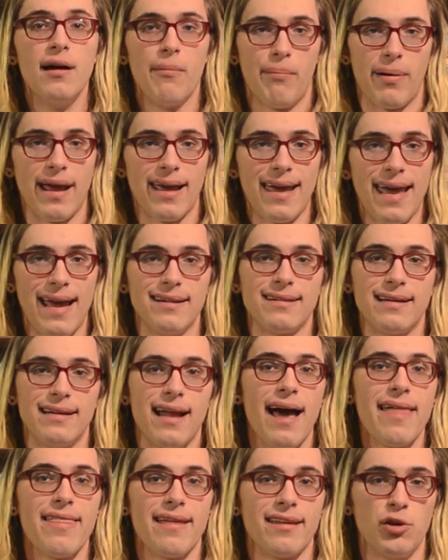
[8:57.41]
but I can't
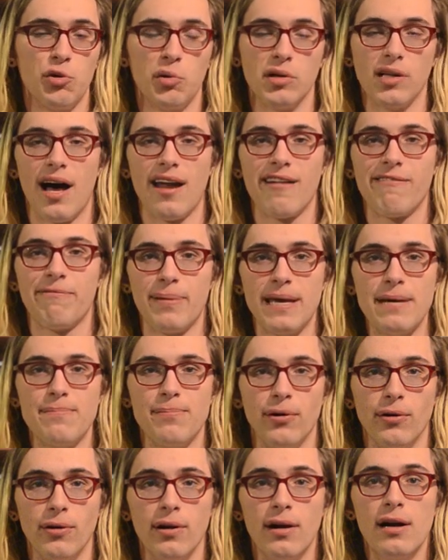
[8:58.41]
deny that to a lot of
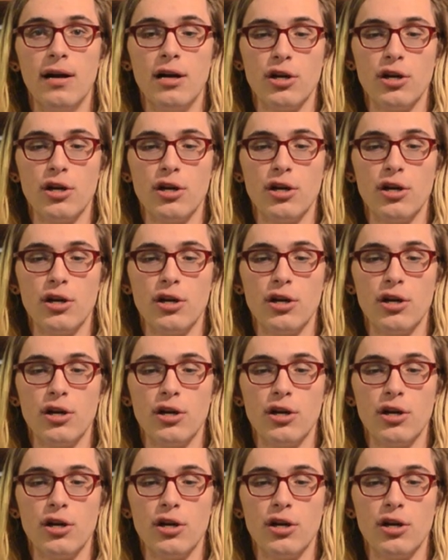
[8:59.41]
people,